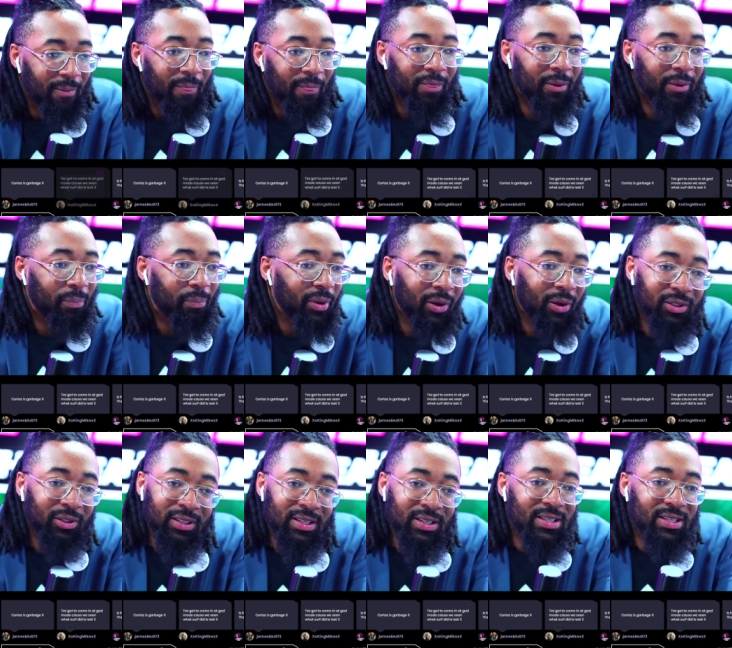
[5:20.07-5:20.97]
the
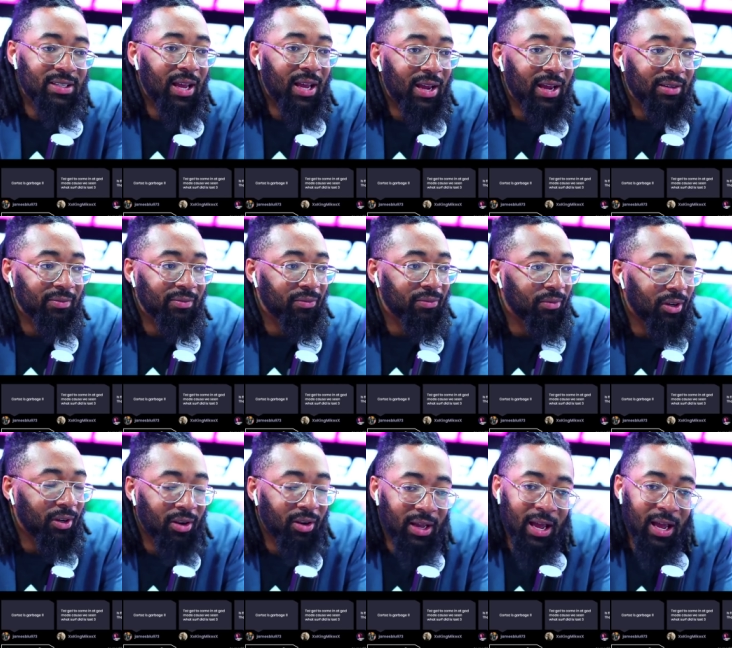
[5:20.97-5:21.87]
building is set. They're
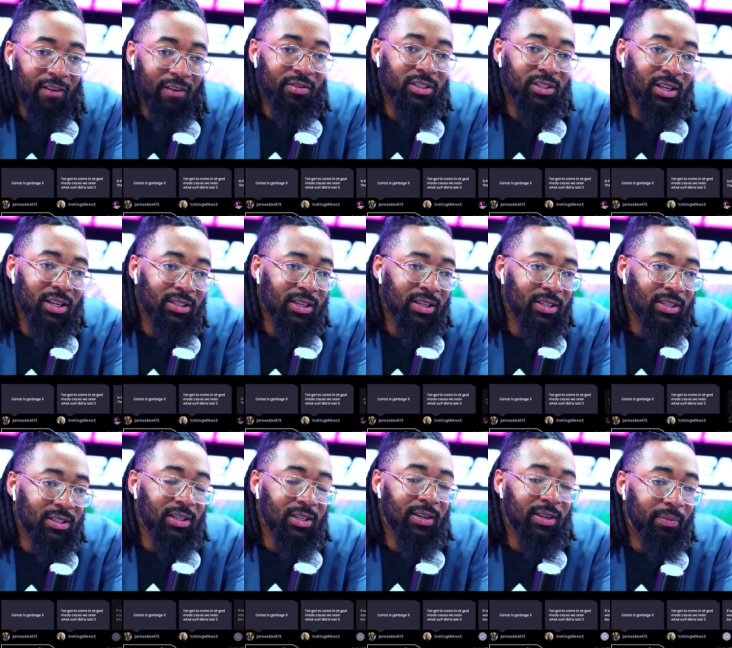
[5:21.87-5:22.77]
gonna have seats. This is
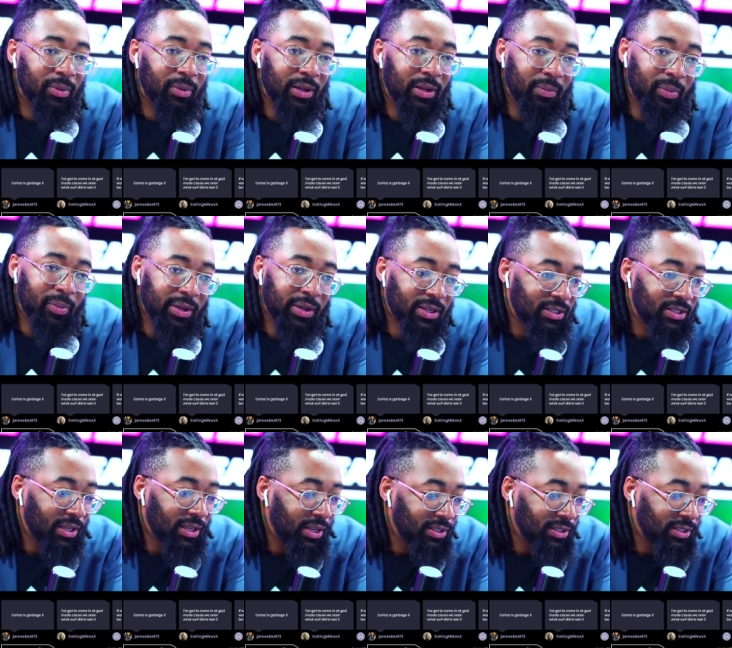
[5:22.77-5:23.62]
gonna be a big stage,